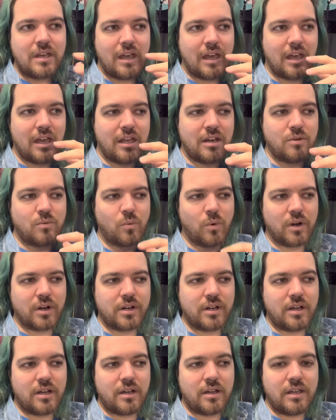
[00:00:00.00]
And we're going
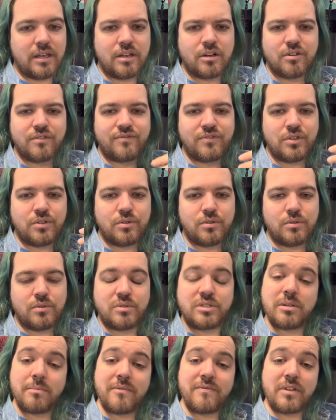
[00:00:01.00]
to interview
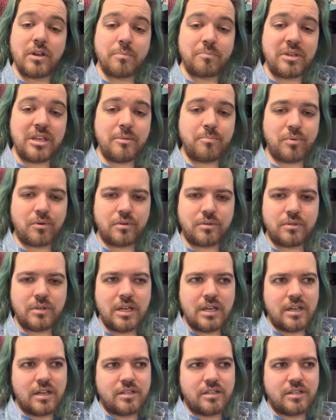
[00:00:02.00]
some of their people